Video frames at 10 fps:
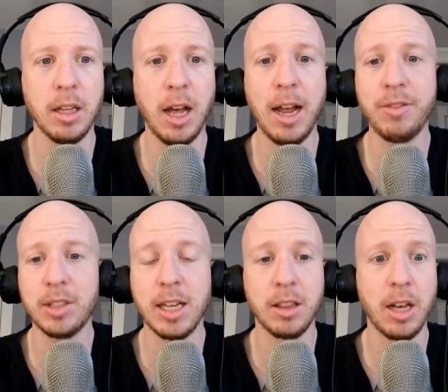I've
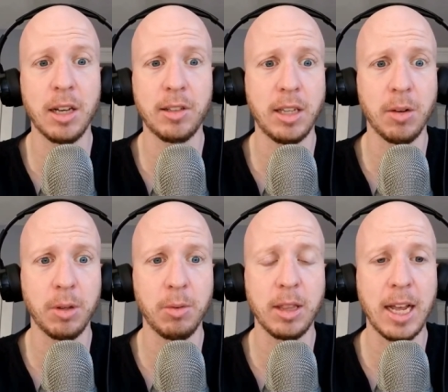said last year
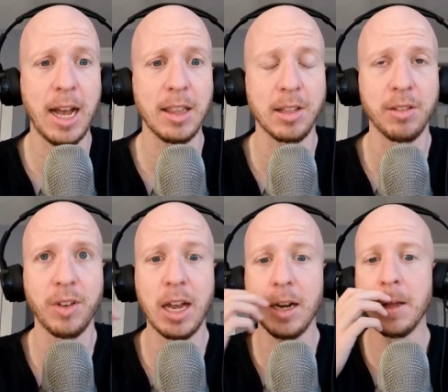when we, they had this
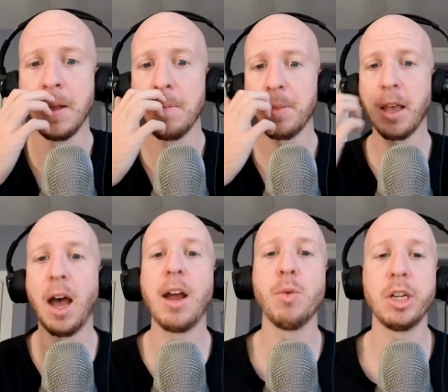event,
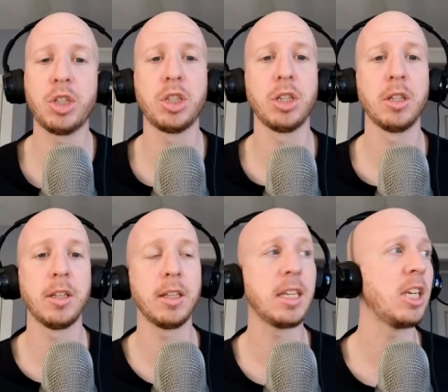I wish
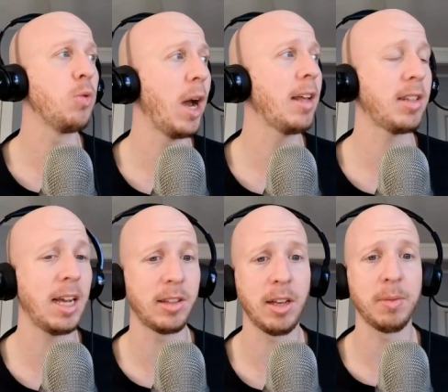that the US
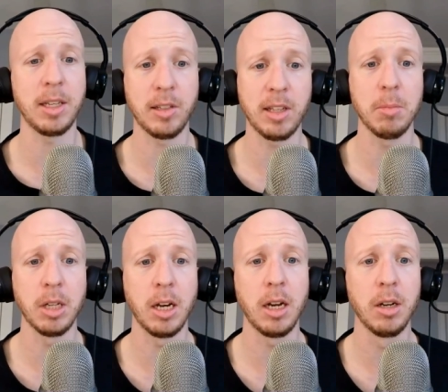had something
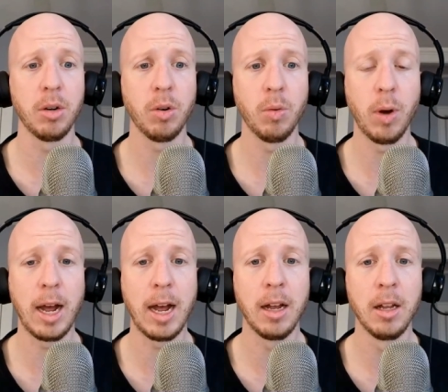similar
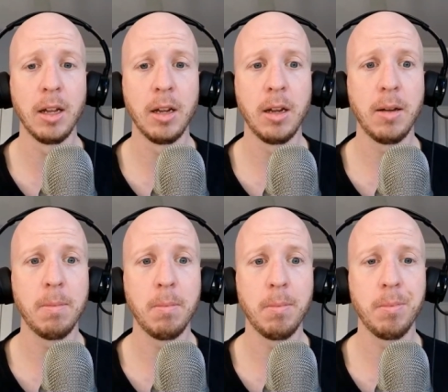where
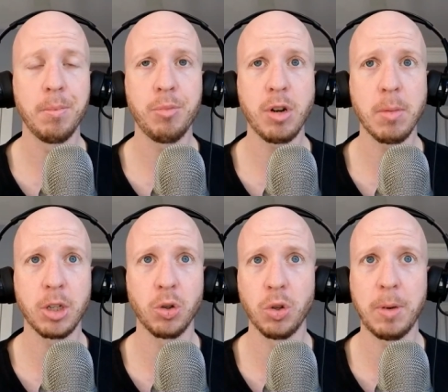pretty
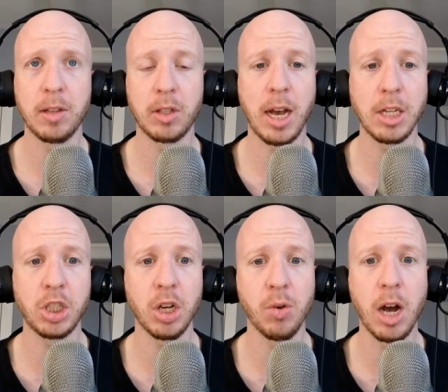much all the best guys
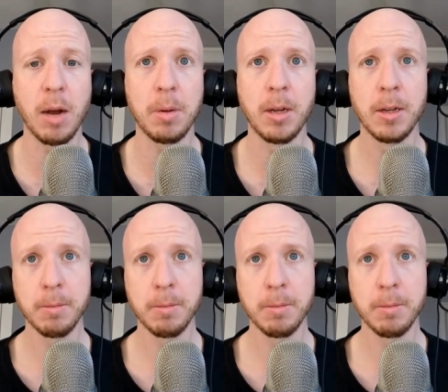show up.